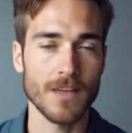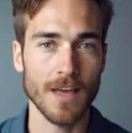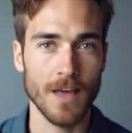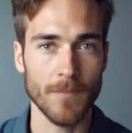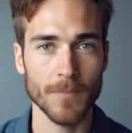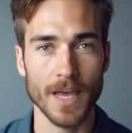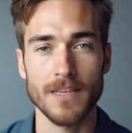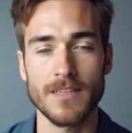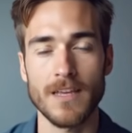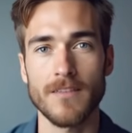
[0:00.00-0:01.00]
and
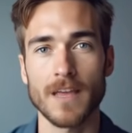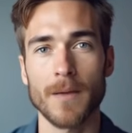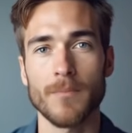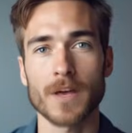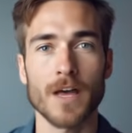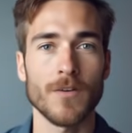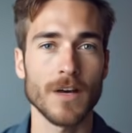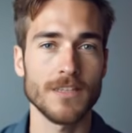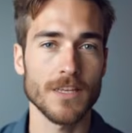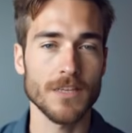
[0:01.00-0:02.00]
paste in that player
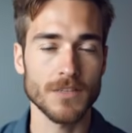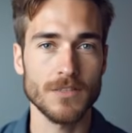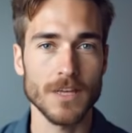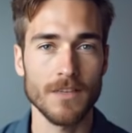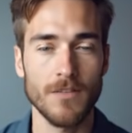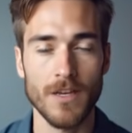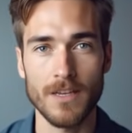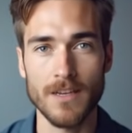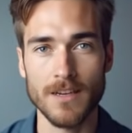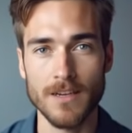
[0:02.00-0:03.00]
ID you saved
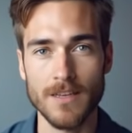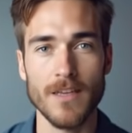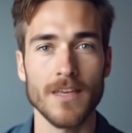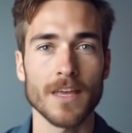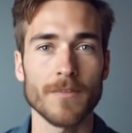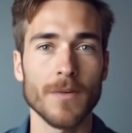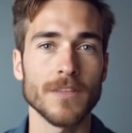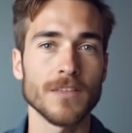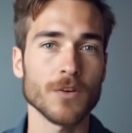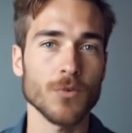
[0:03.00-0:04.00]
earlier. Give
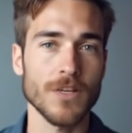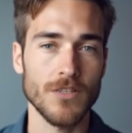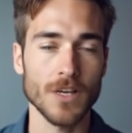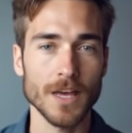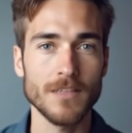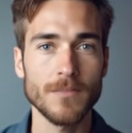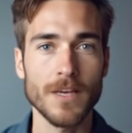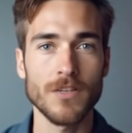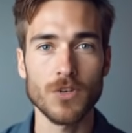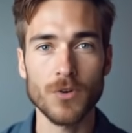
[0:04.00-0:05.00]
everything a quick check to
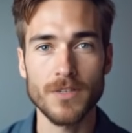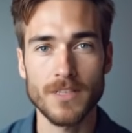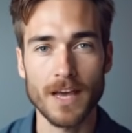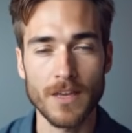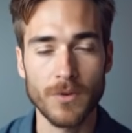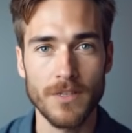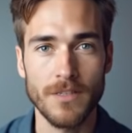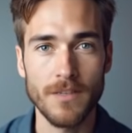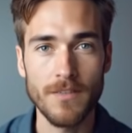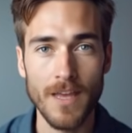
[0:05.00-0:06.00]
make sure it's accurate,
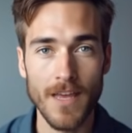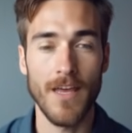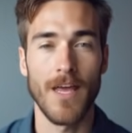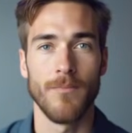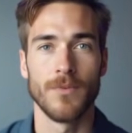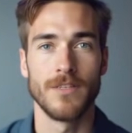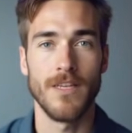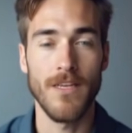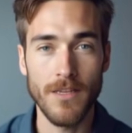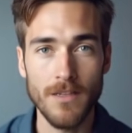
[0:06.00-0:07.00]
then hit
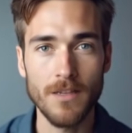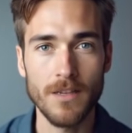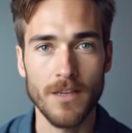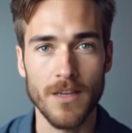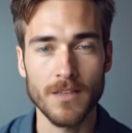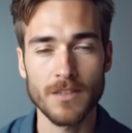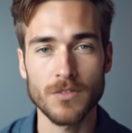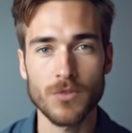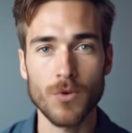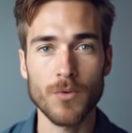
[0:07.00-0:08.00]
proceed. The
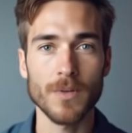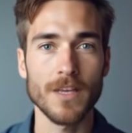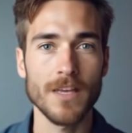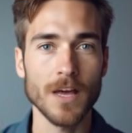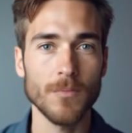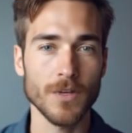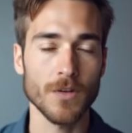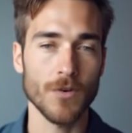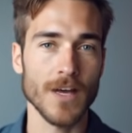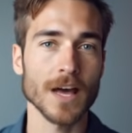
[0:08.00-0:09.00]
tool will link up with
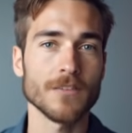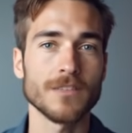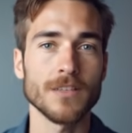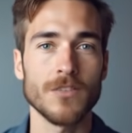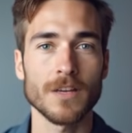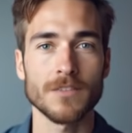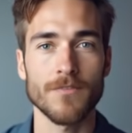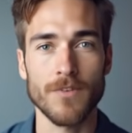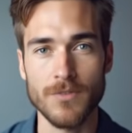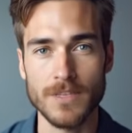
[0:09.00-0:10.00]
your account in just a
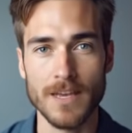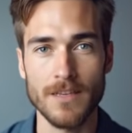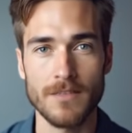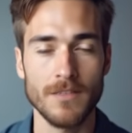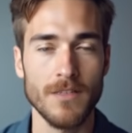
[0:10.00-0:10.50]
few seconds.